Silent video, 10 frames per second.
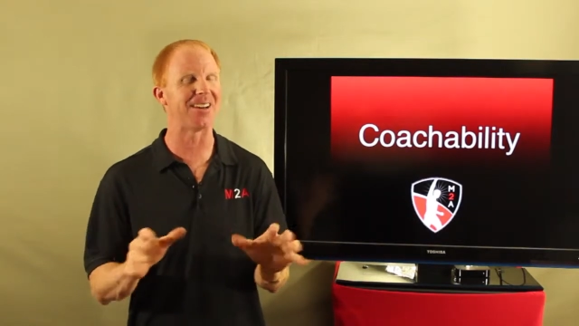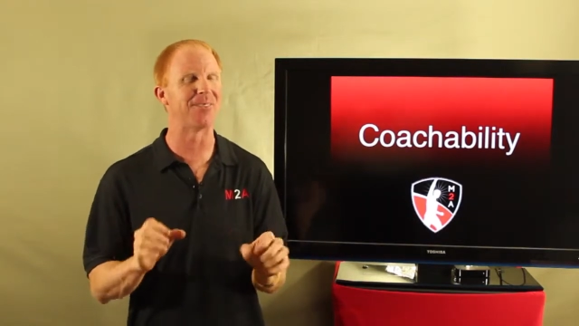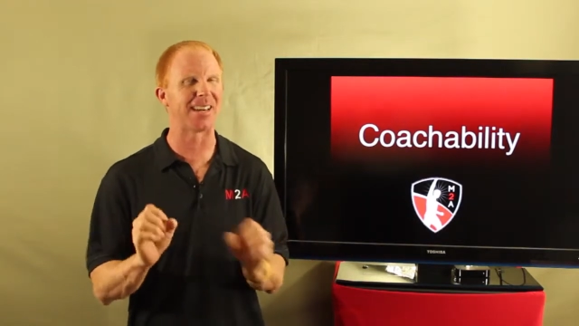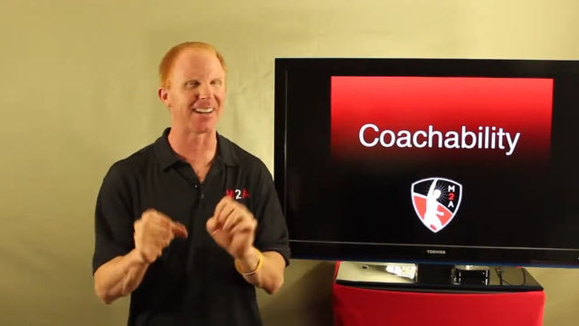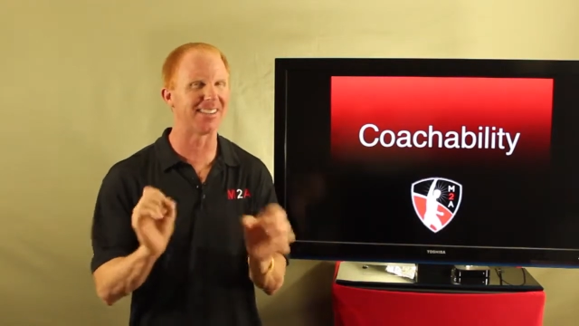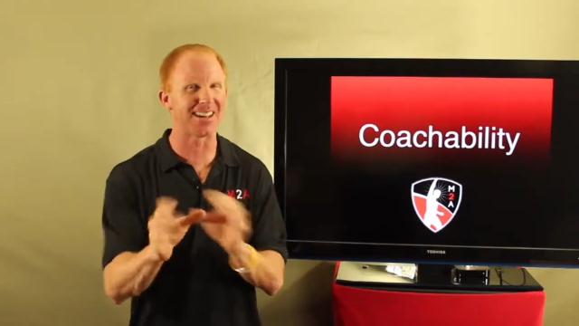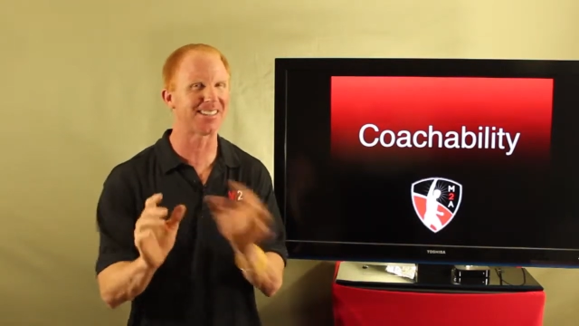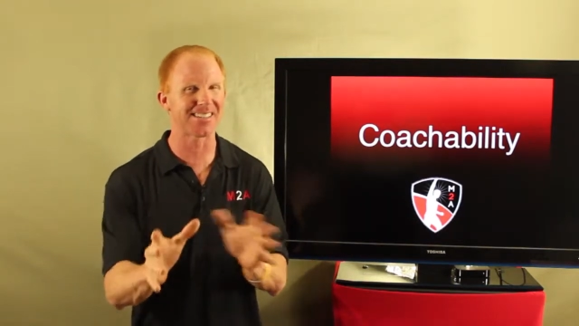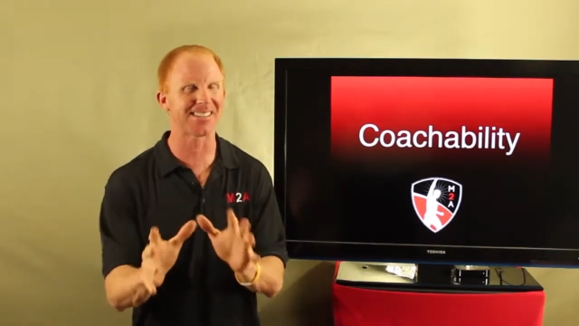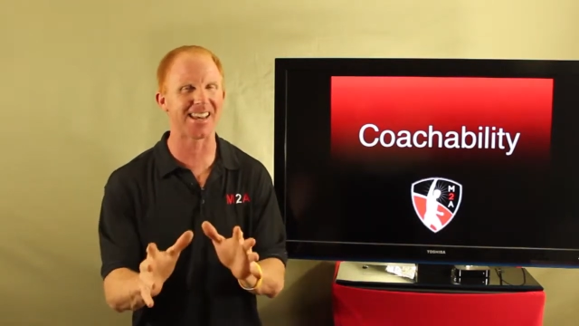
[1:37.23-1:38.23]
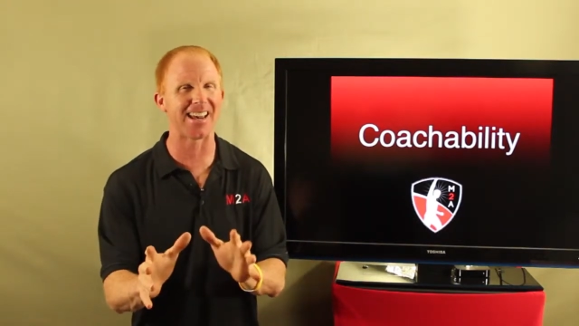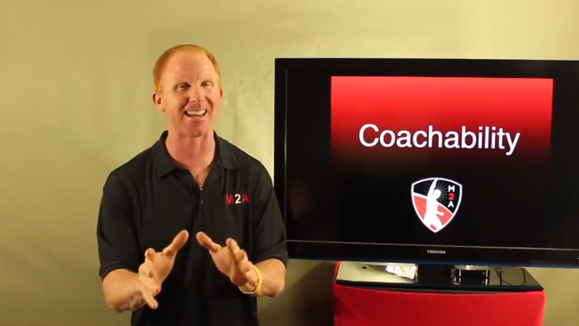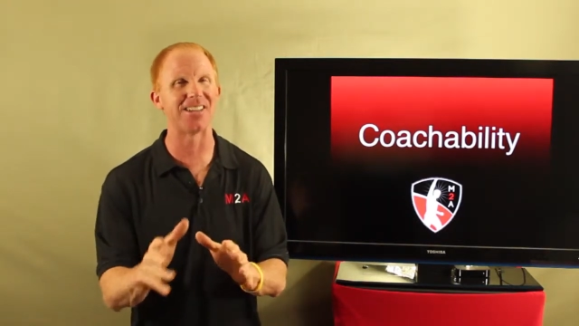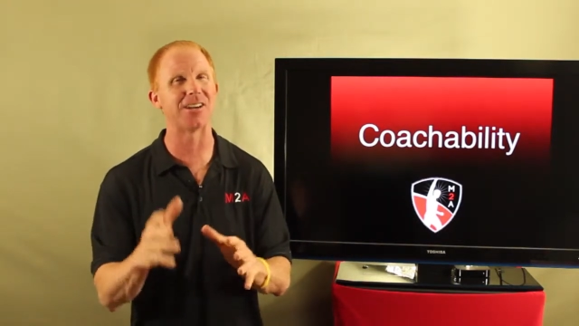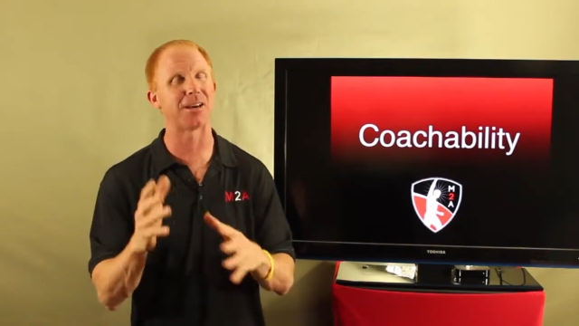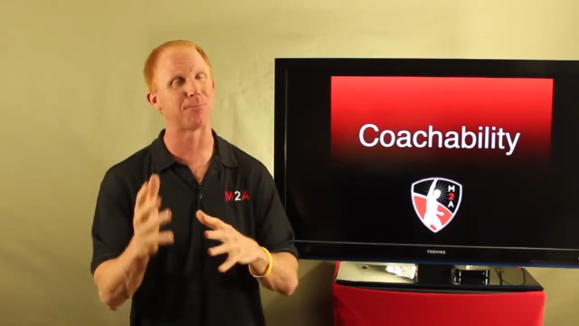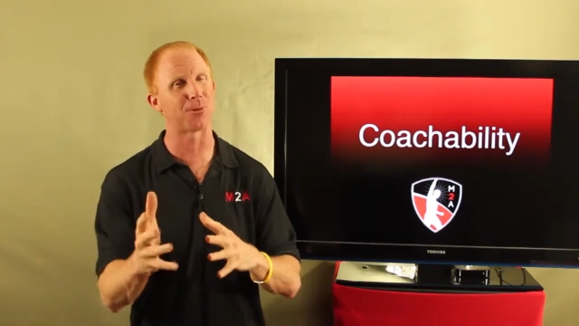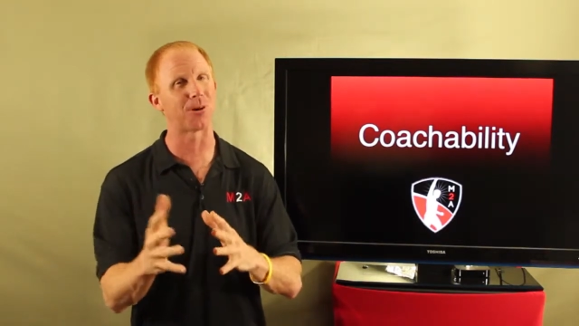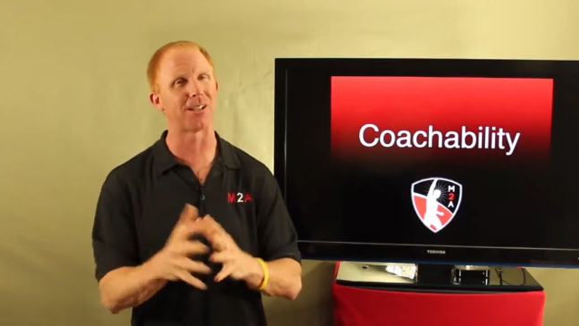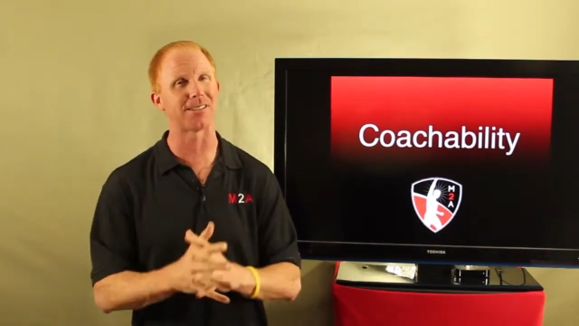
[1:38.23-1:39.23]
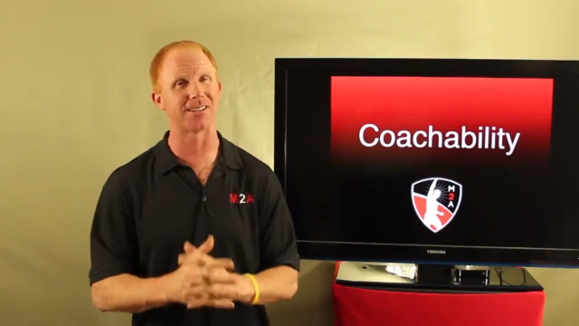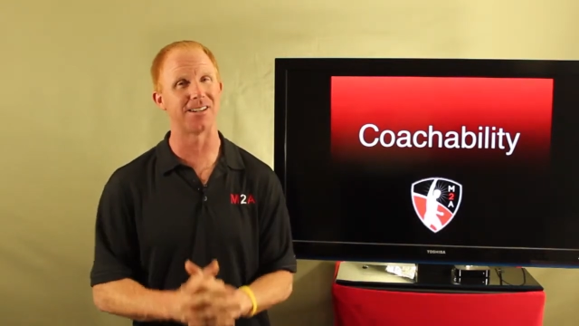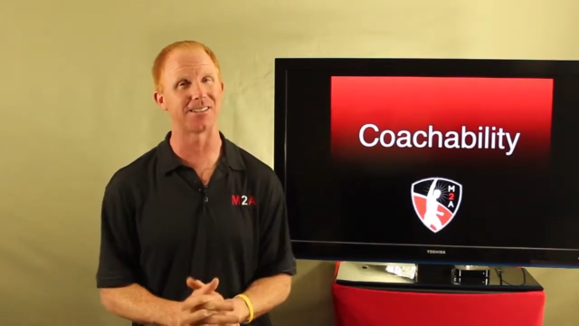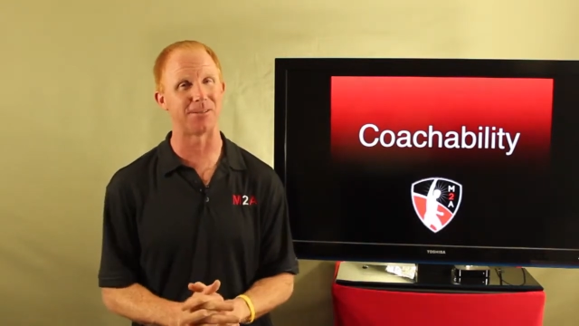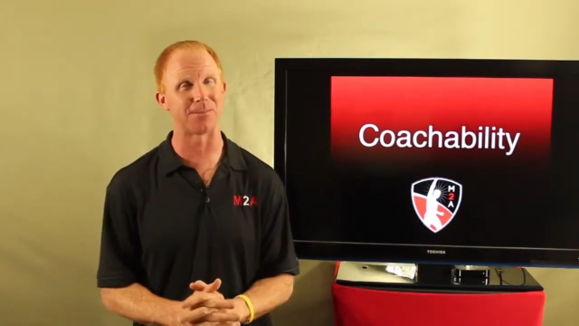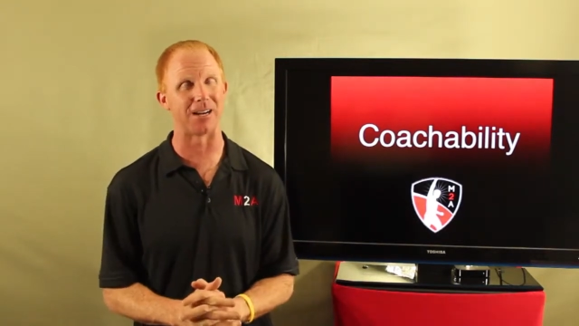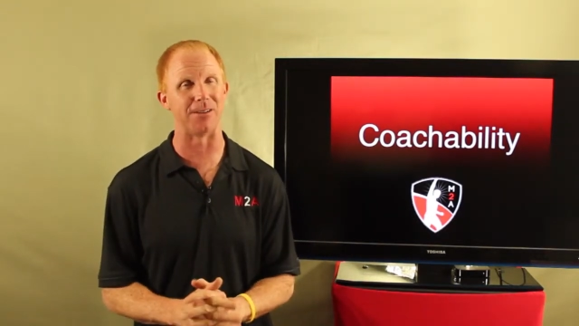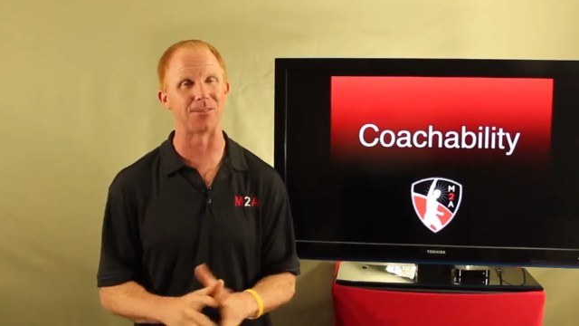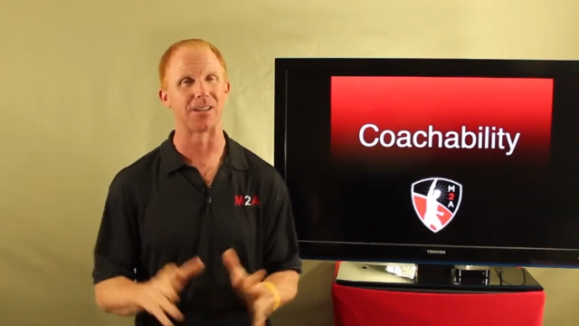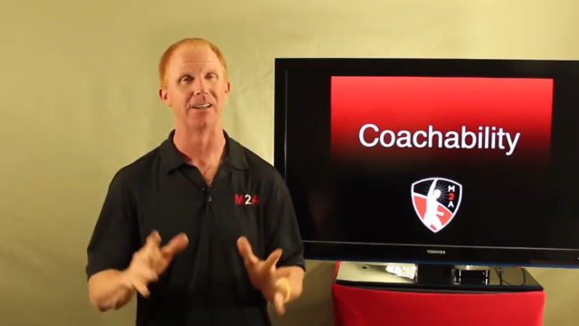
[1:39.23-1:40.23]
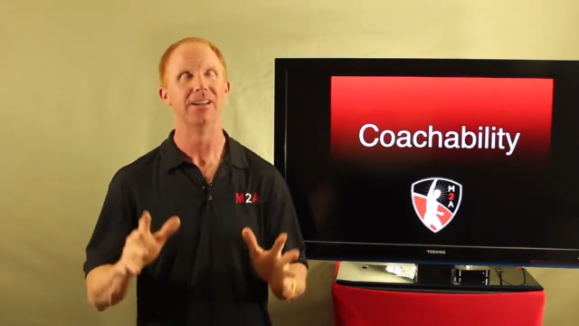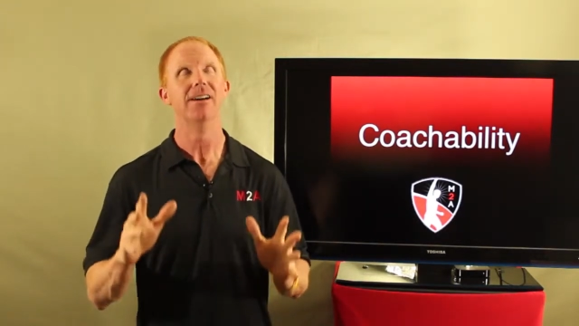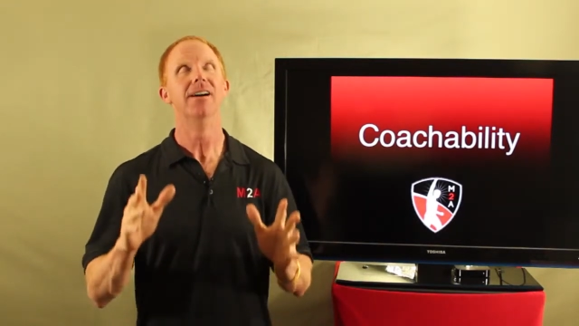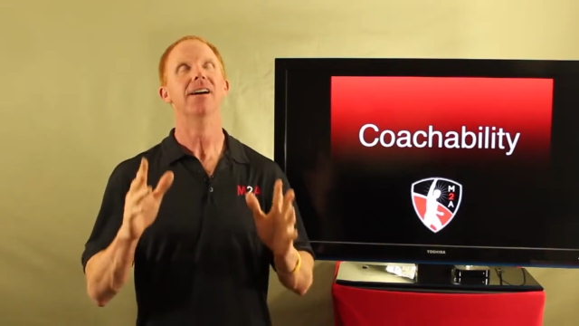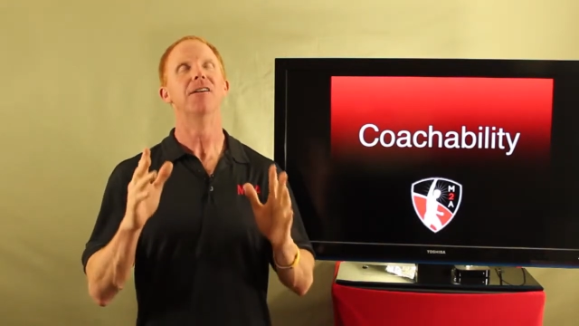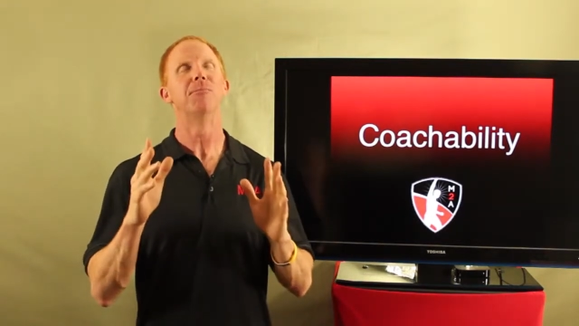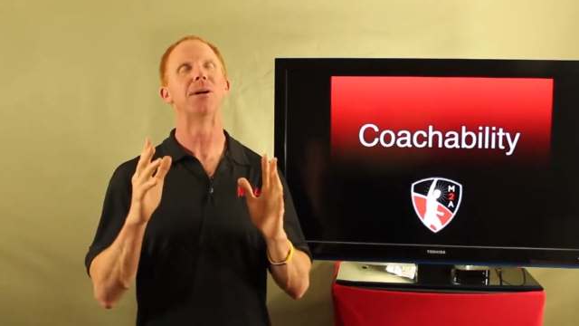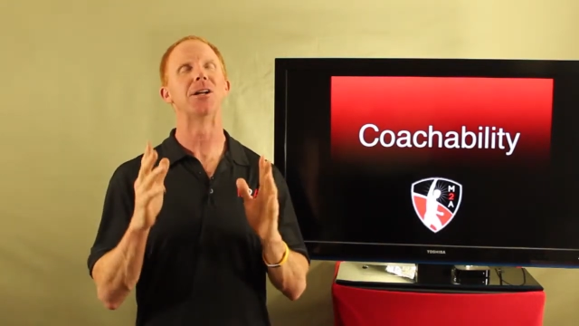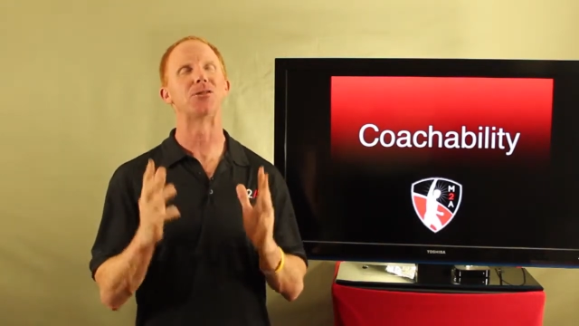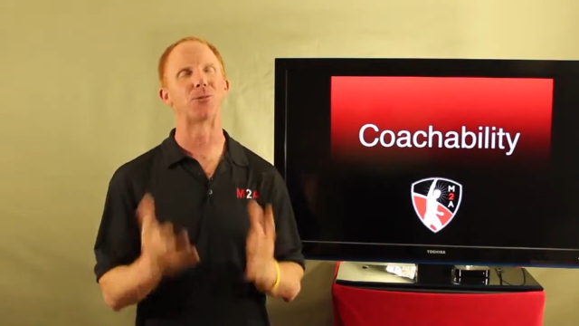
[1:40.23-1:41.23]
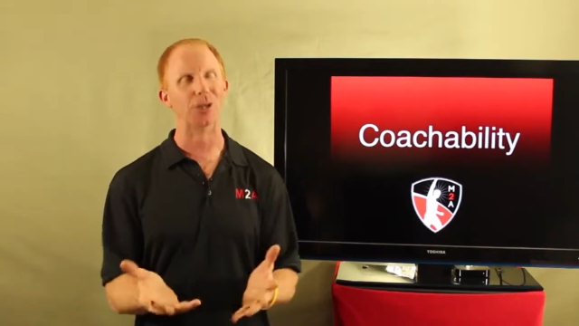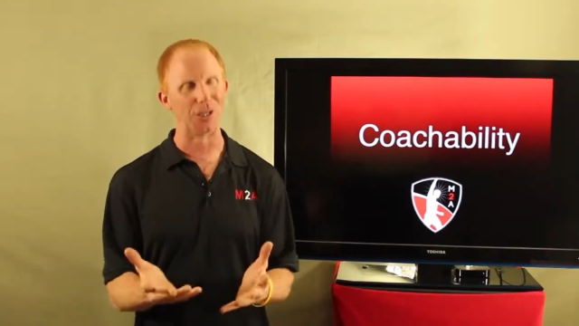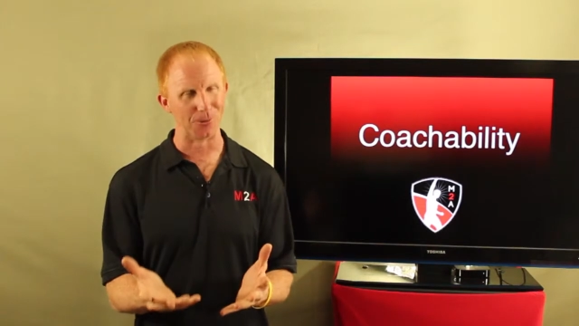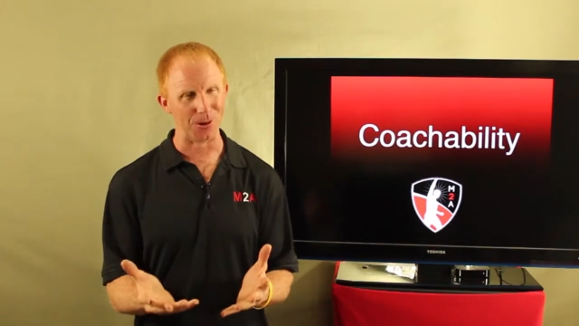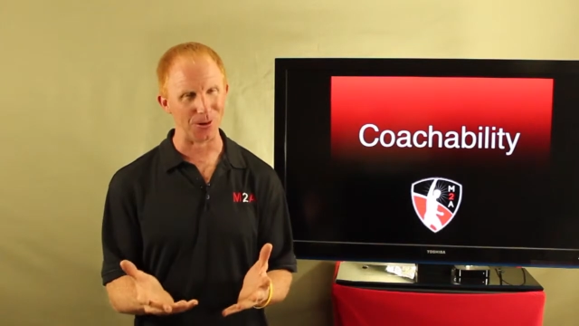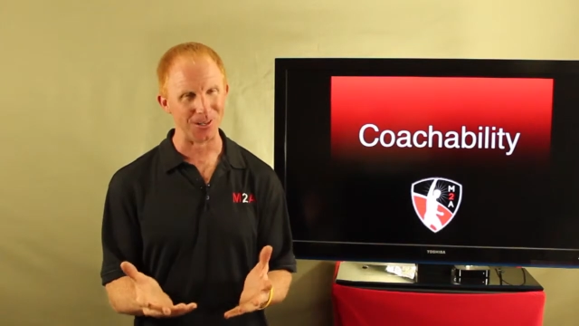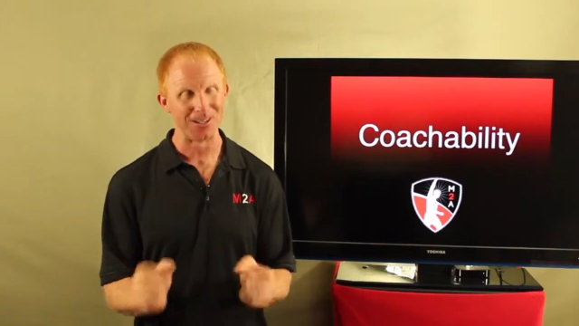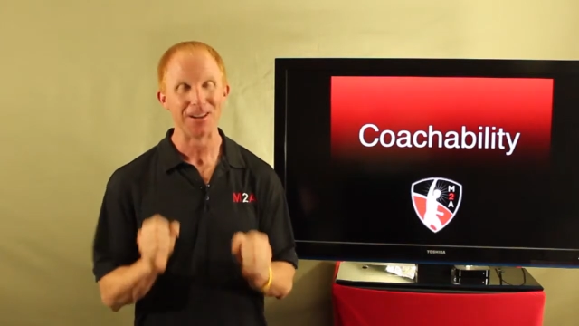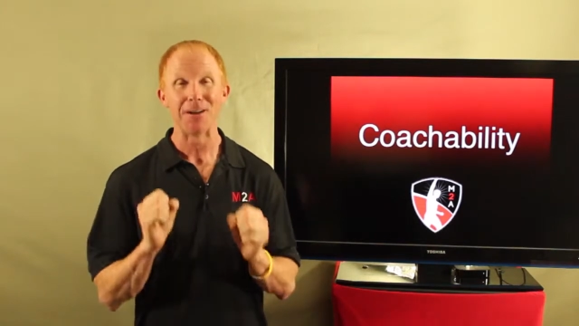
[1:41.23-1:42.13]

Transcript: and we got a lot to say and you get bored listening sometimes, but it's really rude.